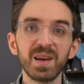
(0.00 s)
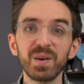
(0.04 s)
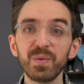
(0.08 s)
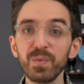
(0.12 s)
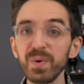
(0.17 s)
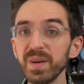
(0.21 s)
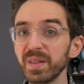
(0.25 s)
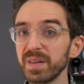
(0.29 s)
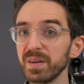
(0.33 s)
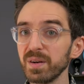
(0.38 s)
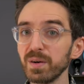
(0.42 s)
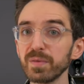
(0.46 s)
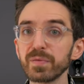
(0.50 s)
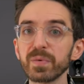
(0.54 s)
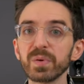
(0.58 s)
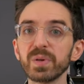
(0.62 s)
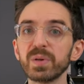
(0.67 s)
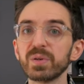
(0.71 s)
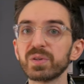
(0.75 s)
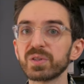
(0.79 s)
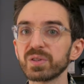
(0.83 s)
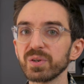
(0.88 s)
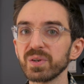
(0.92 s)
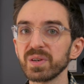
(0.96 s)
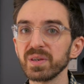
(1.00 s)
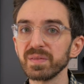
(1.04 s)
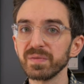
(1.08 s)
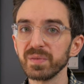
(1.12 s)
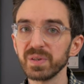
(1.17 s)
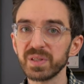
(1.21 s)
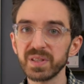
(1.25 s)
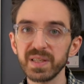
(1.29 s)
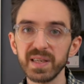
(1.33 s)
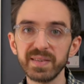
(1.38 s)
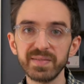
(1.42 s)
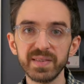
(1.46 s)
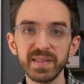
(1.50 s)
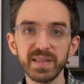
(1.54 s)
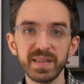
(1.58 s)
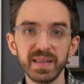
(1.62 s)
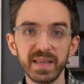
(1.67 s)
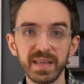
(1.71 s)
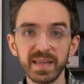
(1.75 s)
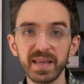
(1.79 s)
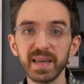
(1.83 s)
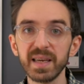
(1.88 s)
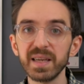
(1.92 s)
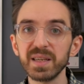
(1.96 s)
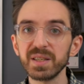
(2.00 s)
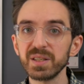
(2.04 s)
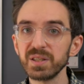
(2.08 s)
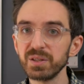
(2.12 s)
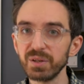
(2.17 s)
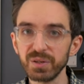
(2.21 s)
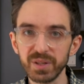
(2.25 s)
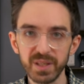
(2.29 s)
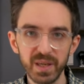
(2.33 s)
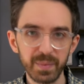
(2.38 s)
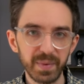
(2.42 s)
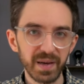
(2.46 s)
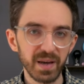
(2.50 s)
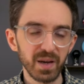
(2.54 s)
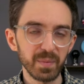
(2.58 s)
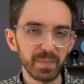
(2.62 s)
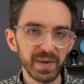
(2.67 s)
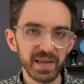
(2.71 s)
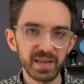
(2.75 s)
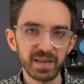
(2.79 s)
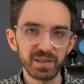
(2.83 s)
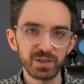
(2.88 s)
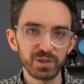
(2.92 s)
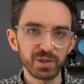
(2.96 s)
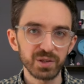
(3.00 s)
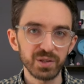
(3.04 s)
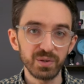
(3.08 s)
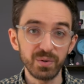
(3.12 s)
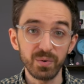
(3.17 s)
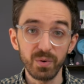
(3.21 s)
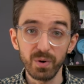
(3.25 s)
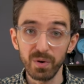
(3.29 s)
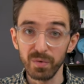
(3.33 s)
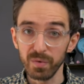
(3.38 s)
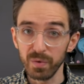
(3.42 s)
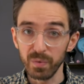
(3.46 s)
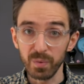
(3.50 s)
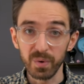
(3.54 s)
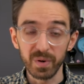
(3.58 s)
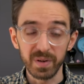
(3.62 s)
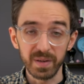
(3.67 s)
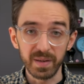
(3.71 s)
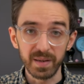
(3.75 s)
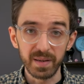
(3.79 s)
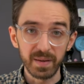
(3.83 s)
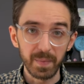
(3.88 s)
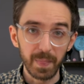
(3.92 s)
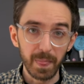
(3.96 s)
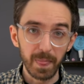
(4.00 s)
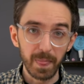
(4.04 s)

with an overload circuit for safety in case you somehow manage to overwork it.